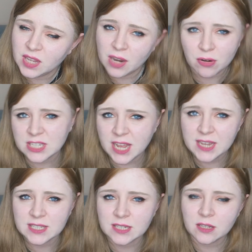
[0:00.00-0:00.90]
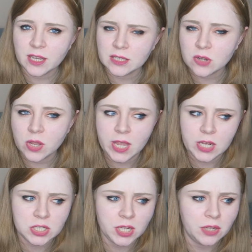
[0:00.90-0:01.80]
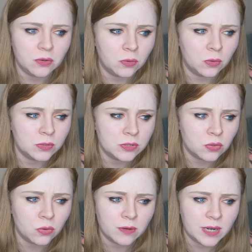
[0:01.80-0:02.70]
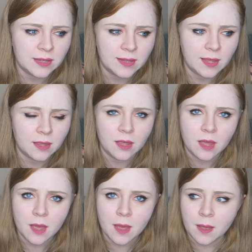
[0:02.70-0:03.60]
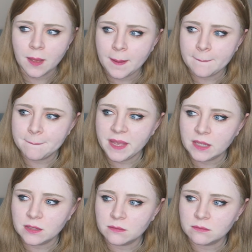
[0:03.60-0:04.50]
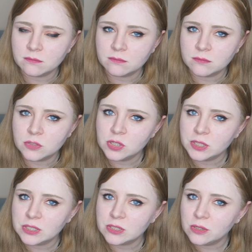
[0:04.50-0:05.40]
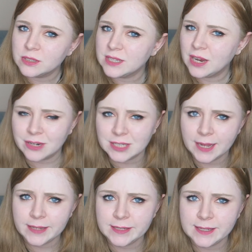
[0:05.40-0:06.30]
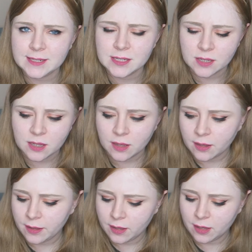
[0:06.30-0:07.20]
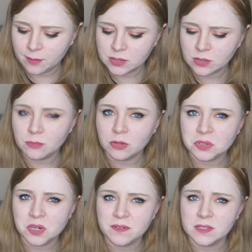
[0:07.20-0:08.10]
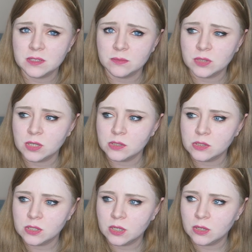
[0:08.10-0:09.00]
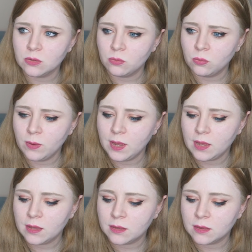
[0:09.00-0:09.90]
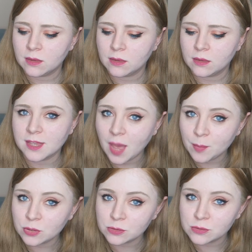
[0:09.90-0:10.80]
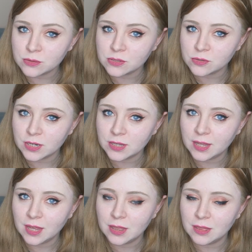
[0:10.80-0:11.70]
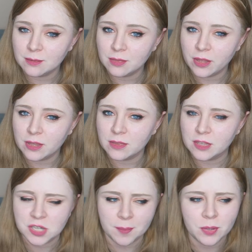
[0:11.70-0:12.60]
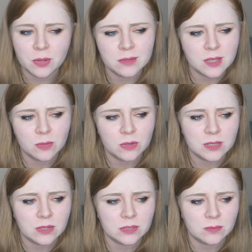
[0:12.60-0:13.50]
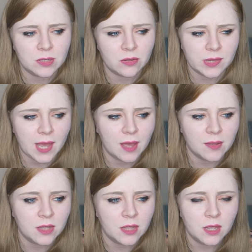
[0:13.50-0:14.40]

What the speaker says: irritated. Like, it's not itchy or sore or anything, but it just looks irritated. So I'm not sure if it's something to do with the chemicals or anything in like the shampoos I'm using or something like that,